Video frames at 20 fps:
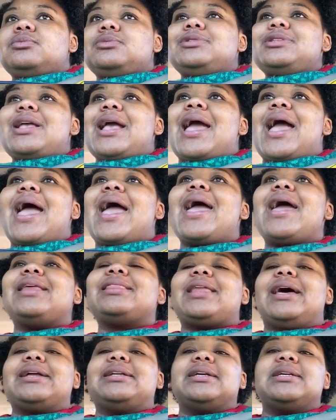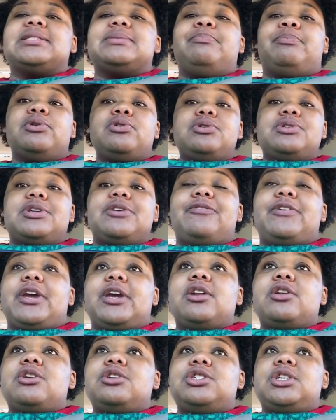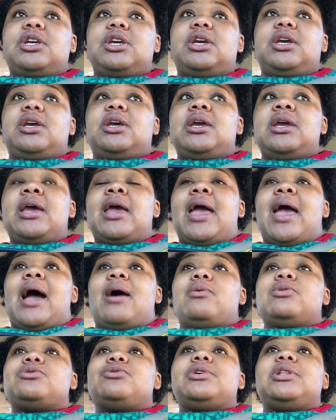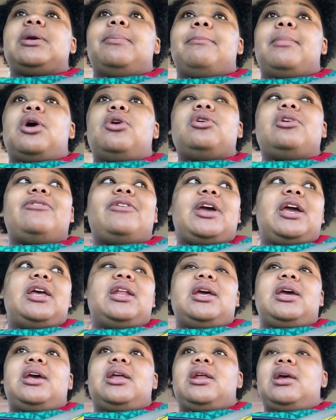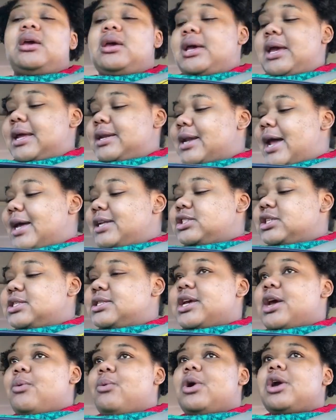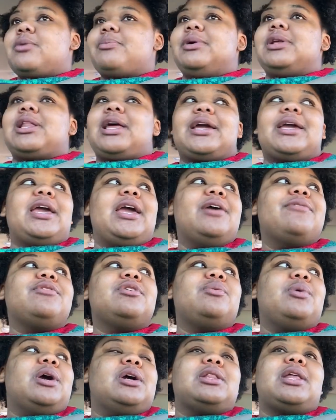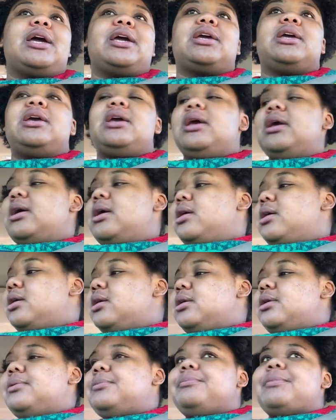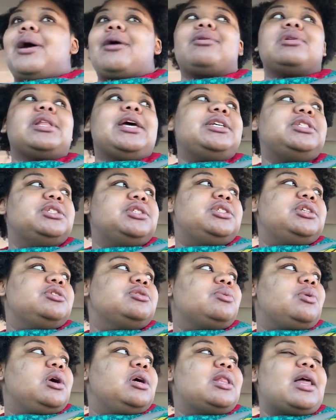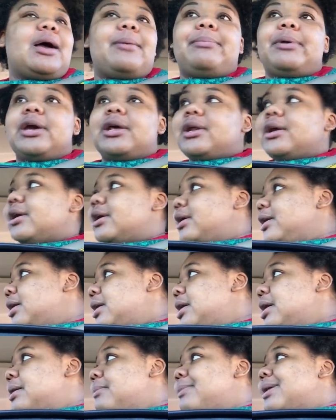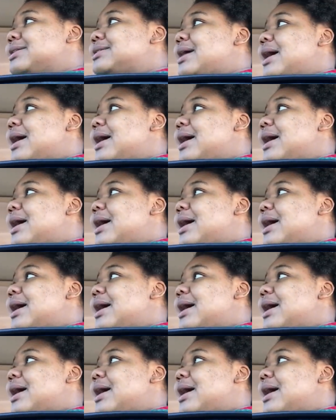I had like this boost of energy. I was really motivated, and not just at work, but like everywhere. Like my relationships were a lot better. My time